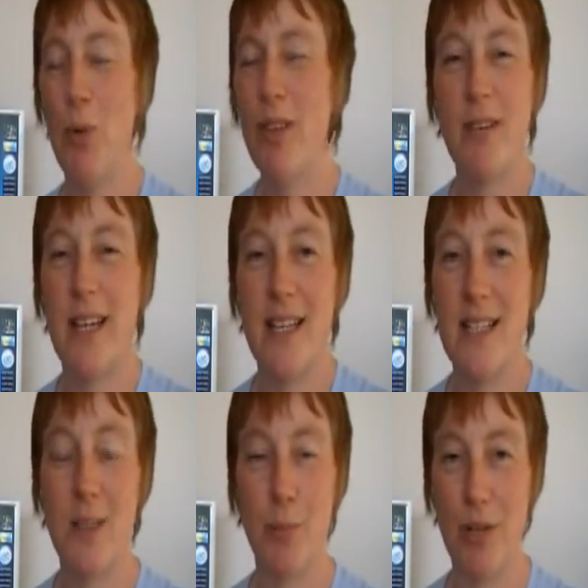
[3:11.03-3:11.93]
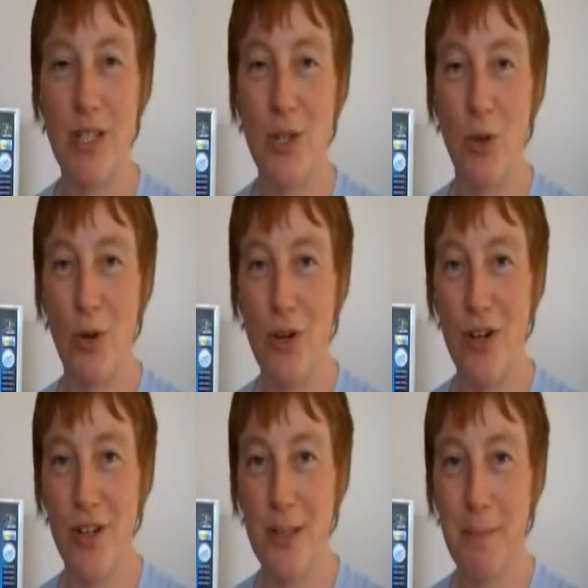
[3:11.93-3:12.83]
whether it gets to print or
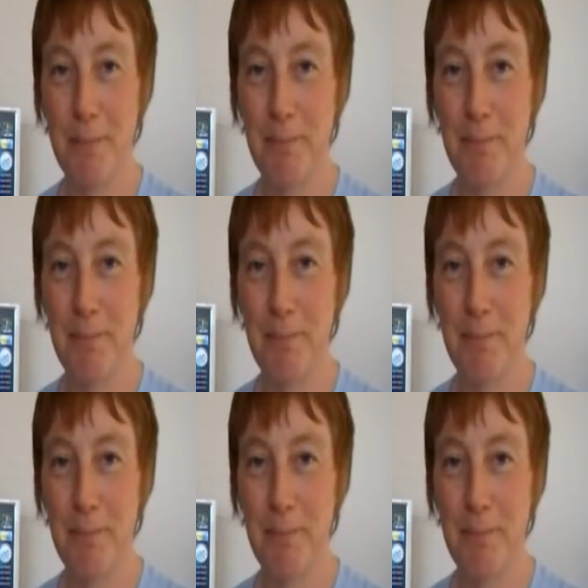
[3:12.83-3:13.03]
not.